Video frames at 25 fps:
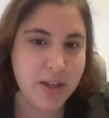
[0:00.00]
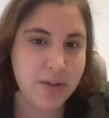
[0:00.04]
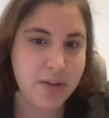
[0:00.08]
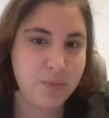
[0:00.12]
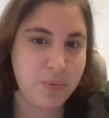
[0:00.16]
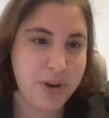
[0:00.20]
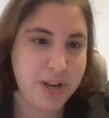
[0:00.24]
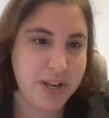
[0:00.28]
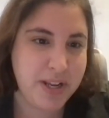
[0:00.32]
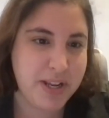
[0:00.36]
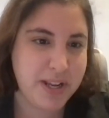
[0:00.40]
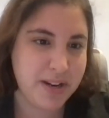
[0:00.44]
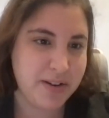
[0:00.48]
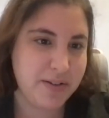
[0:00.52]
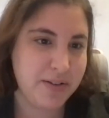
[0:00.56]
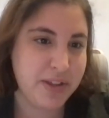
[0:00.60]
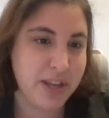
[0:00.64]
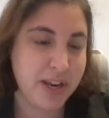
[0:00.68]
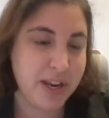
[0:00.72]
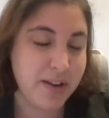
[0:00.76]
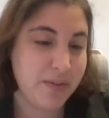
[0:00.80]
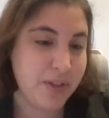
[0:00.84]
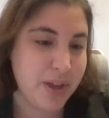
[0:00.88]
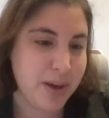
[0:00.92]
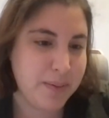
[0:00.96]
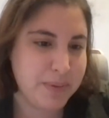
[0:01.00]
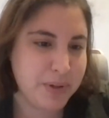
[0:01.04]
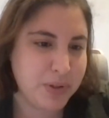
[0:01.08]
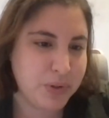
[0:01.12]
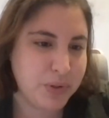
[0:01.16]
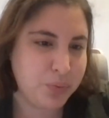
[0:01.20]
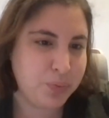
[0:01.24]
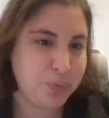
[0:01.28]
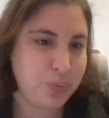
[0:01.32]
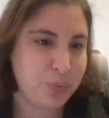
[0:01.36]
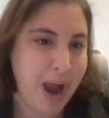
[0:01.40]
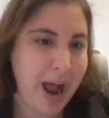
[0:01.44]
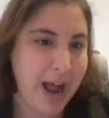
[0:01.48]
We can think of them
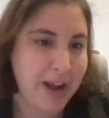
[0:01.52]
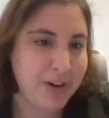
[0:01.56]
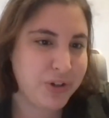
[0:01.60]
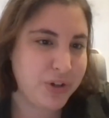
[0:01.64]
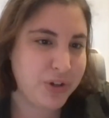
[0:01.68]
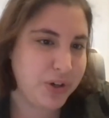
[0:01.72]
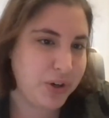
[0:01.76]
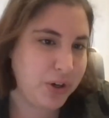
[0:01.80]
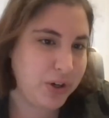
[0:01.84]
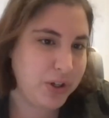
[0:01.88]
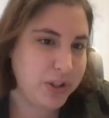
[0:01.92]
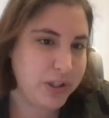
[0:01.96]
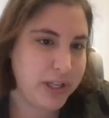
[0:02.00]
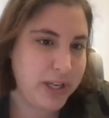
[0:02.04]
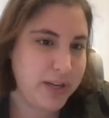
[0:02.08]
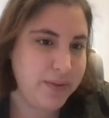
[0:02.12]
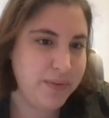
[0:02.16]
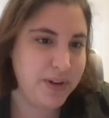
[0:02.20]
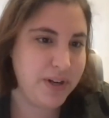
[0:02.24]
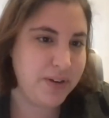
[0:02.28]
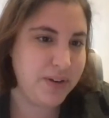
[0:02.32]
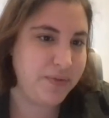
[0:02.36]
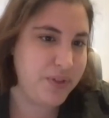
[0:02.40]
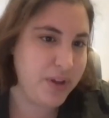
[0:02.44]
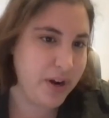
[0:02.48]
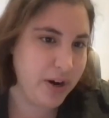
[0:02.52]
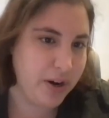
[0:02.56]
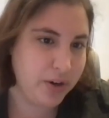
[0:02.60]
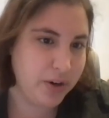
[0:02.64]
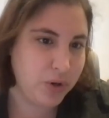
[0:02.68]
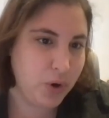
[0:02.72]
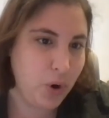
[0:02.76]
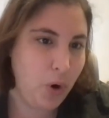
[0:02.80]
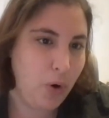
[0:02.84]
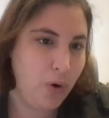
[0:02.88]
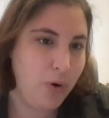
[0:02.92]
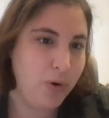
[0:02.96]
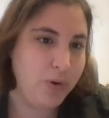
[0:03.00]
as rational, even if their
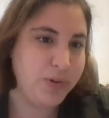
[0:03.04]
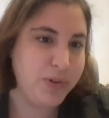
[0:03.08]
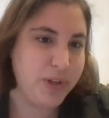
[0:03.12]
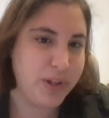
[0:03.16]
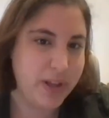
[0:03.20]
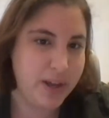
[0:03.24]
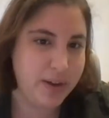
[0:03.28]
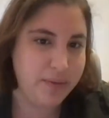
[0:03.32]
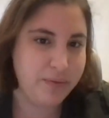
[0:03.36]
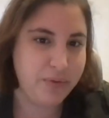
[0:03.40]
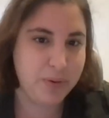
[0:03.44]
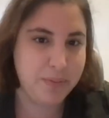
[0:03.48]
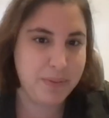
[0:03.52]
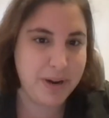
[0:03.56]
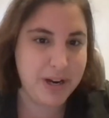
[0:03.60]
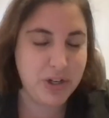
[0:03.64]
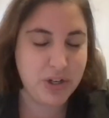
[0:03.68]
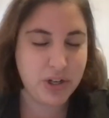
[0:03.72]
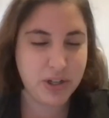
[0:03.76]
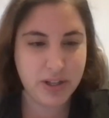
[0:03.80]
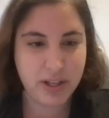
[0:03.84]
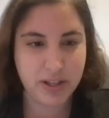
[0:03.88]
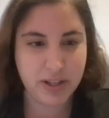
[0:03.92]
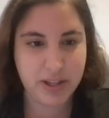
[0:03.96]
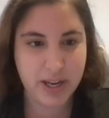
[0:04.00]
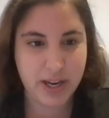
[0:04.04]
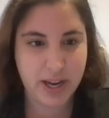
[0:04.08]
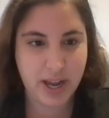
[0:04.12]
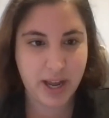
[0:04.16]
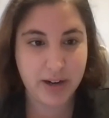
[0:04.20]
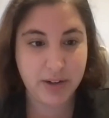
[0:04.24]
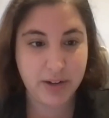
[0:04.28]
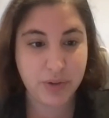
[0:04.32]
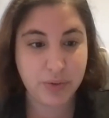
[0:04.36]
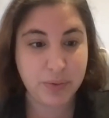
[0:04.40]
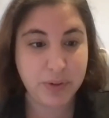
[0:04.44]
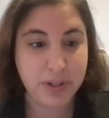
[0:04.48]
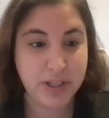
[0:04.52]
goals and the information that they
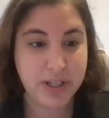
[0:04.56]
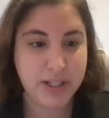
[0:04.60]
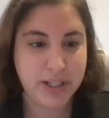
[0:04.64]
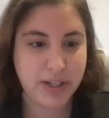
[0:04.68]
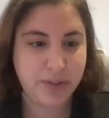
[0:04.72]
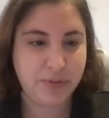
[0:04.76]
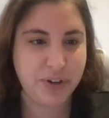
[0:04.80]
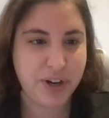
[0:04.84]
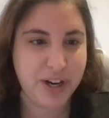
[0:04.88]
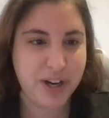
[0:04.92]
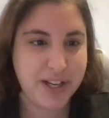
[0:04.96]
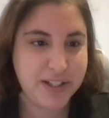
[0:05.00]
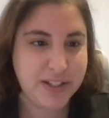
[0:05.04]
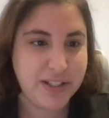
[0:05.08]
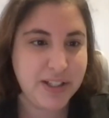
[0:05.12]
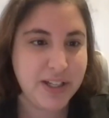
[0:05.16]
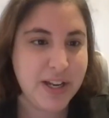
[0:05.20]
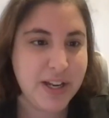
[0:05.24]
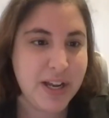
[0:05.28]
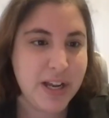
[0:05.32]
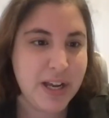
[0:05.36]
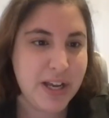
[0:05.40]
get is really different